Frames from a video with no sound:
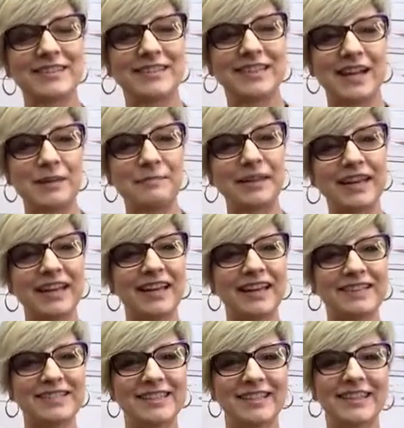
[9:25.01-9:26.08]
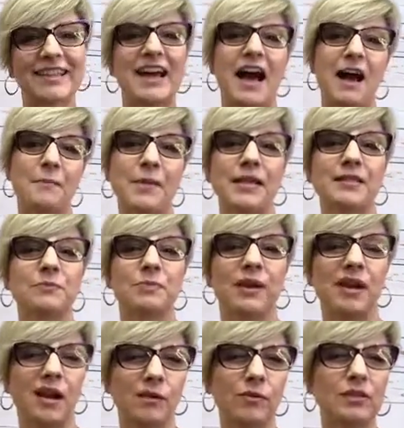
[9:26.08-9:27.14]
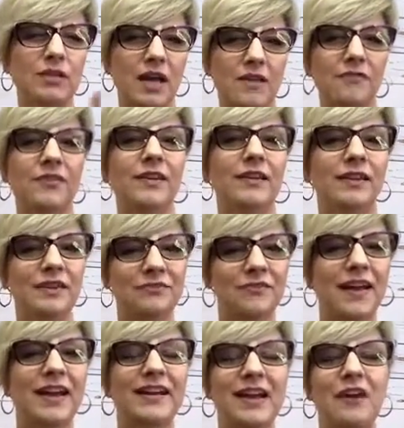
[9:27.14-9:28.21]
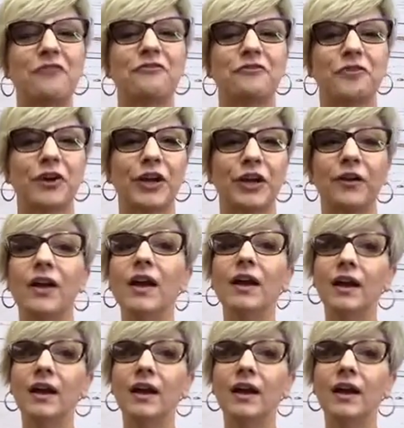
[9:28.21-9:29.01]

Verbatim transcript: typing it into the comments, but I will definitely find out for you.